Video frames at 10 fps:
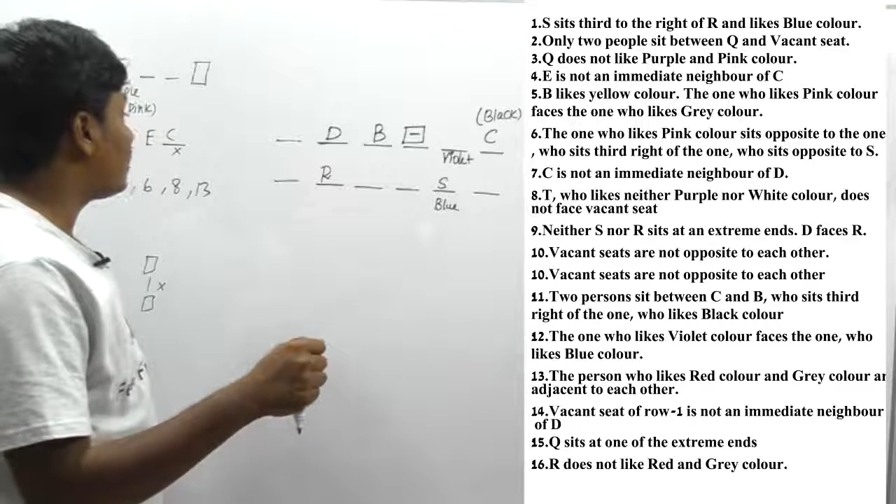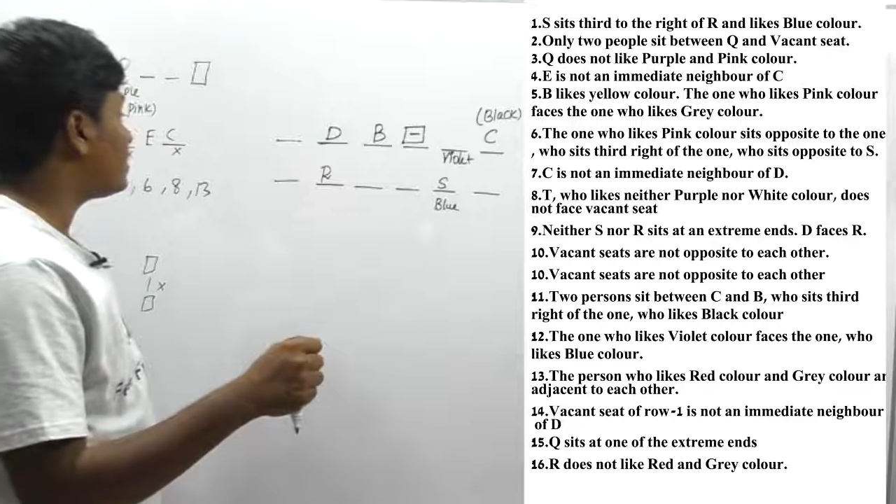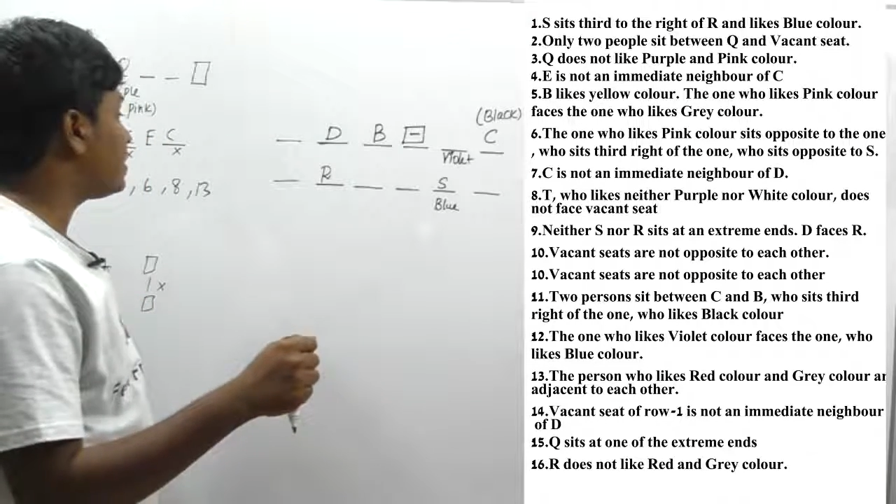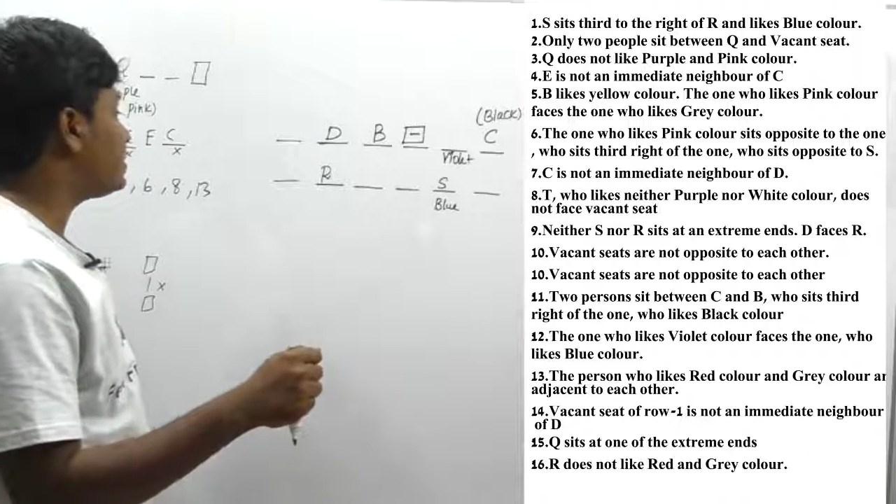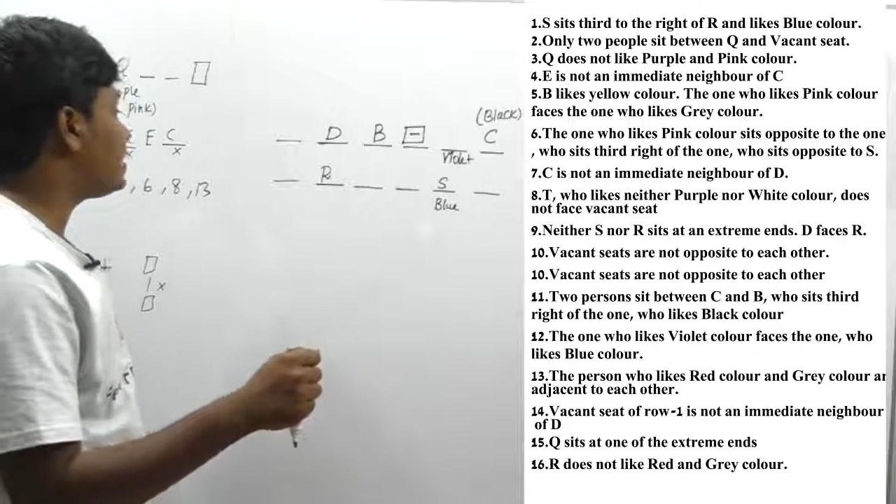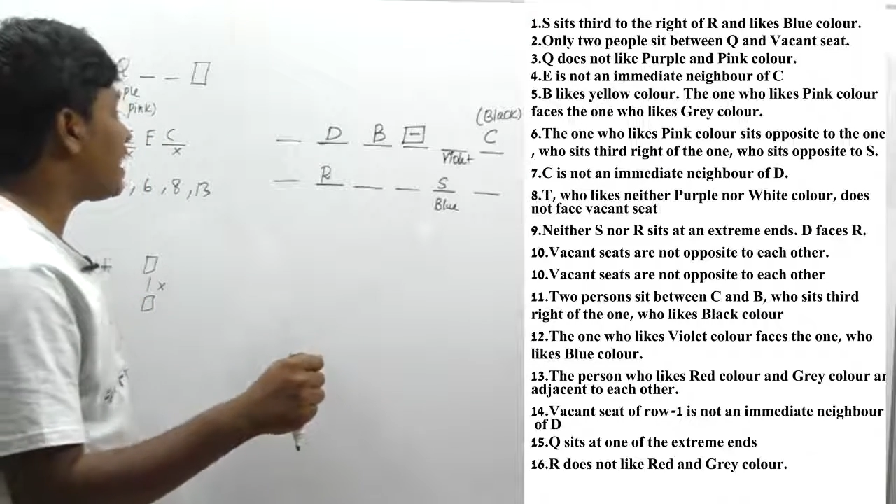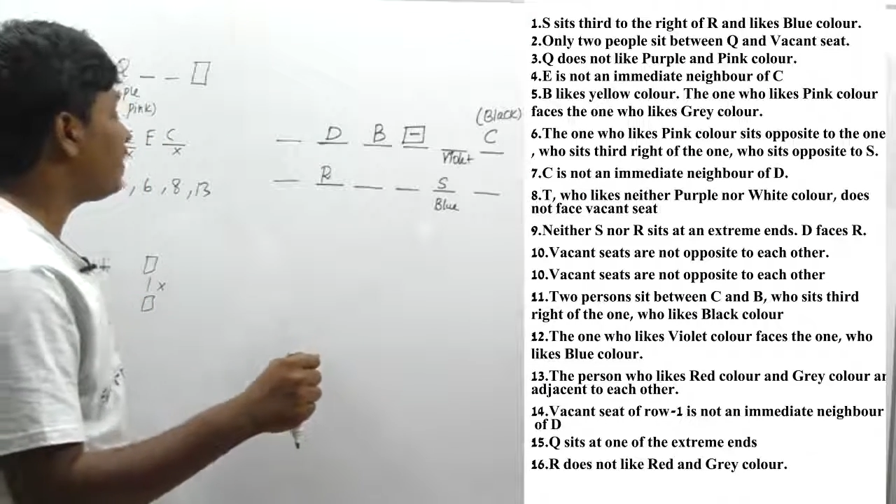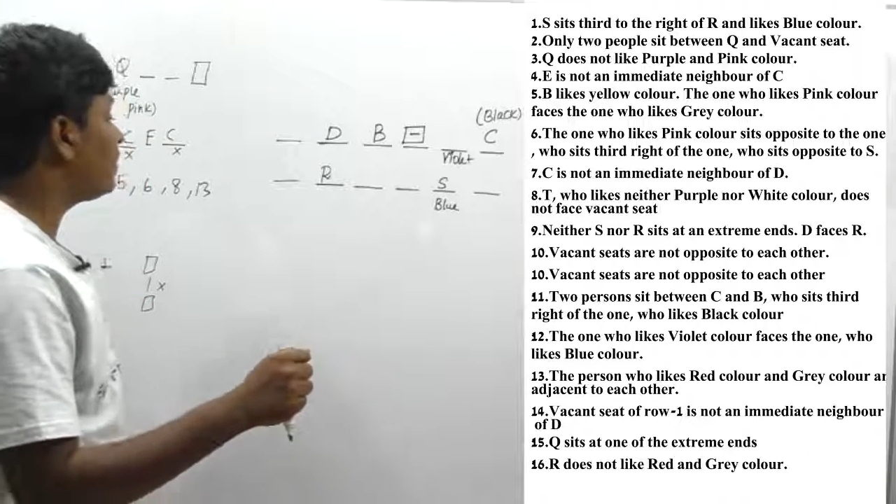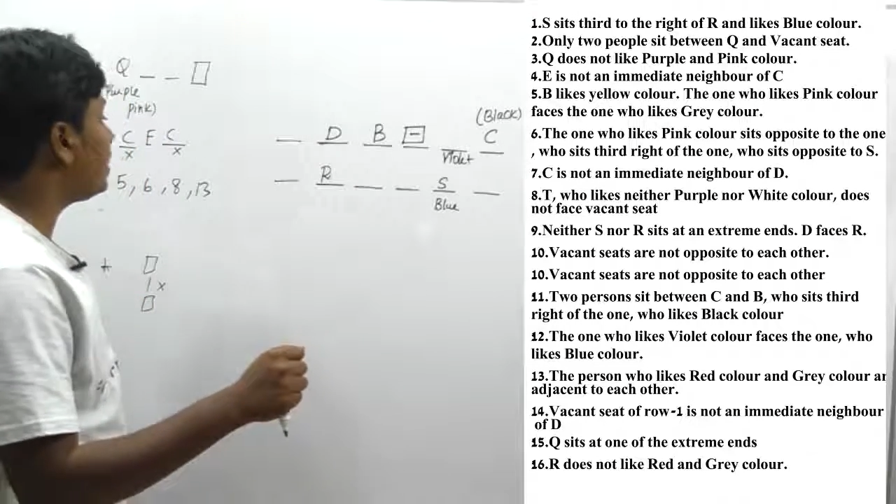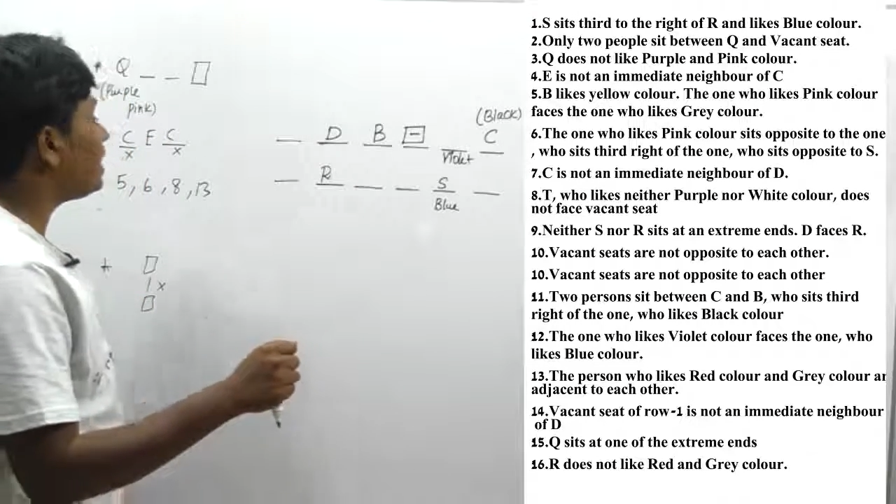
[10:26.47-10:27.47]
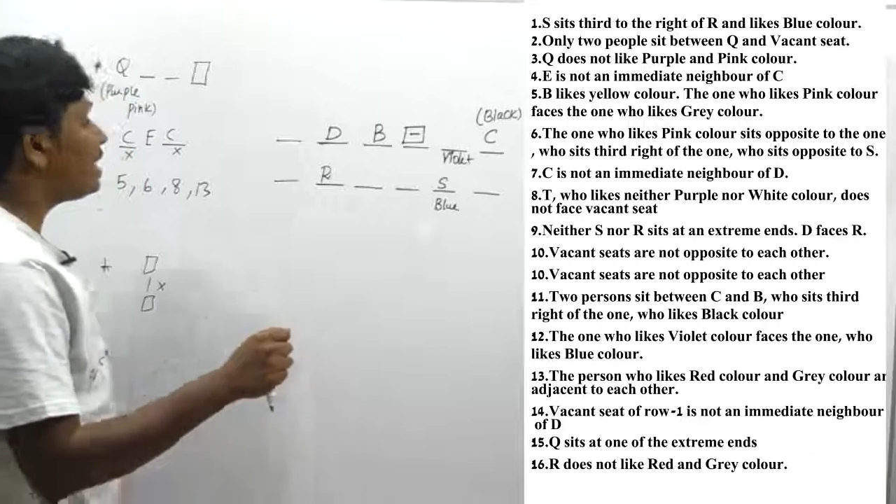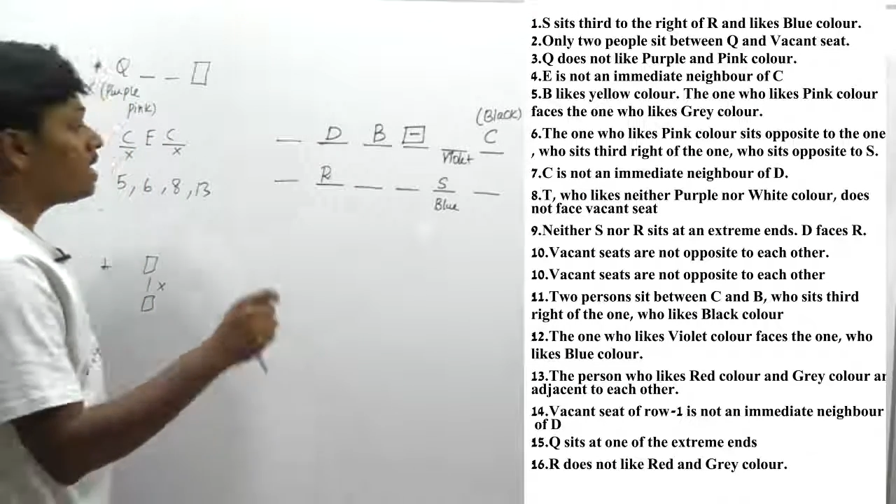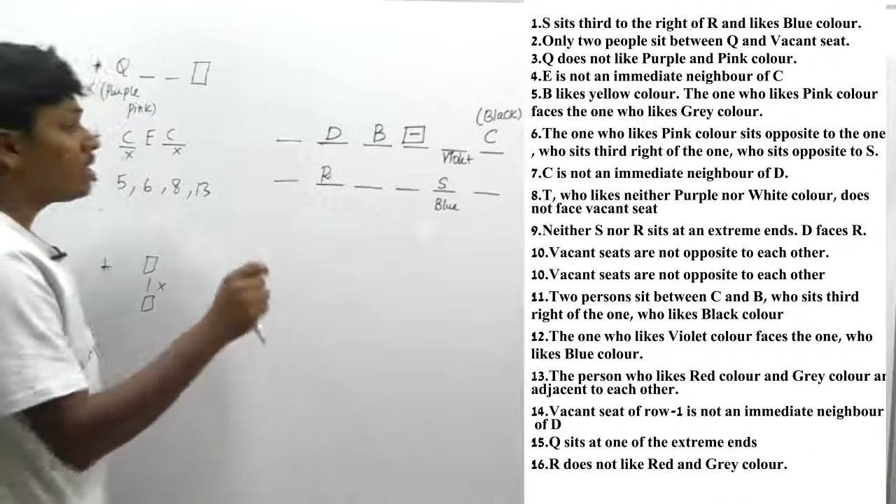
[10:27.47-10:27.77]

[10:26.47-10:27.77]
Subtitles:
friends. Listen carefully.